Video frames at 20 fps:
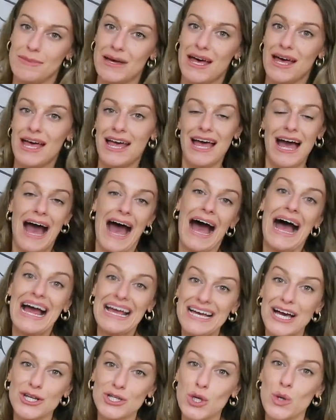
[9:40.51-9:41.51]
but
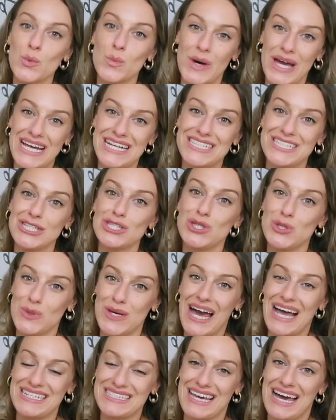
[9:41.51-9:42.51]
I cannot wait to
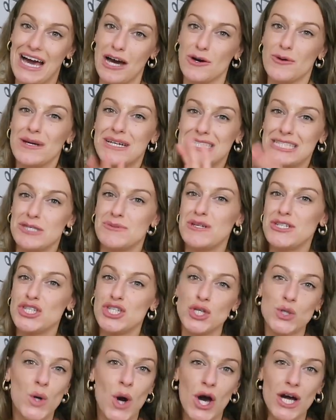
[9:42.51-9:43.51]
get it out because it's been
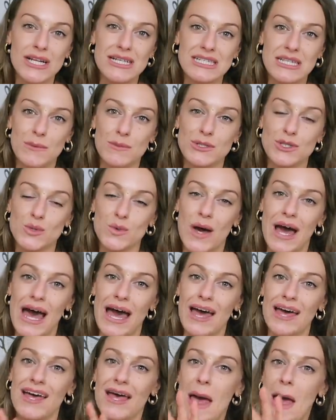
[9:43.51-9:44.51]
too hot in summer to
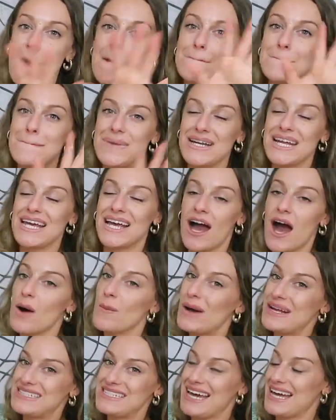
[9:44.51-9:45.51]
wear, but I can't
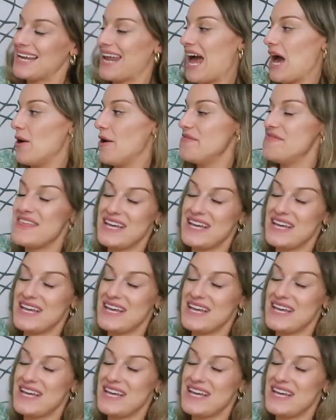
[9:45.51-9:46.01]
wait to get it out.